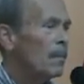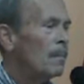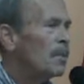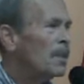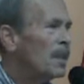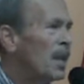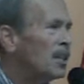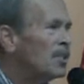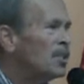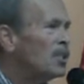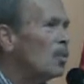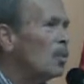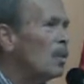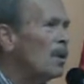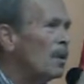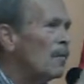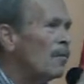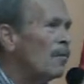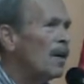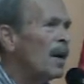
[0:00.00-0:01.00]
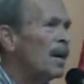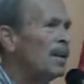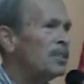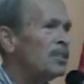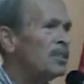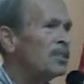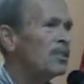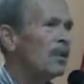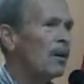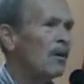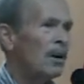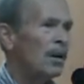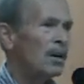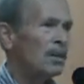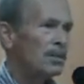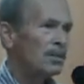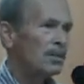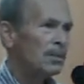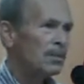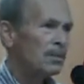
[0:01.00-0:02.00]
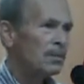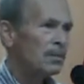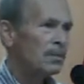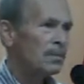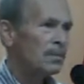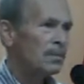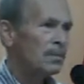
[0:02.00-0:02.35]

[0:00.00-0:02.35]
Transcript: But that's when the fight starts,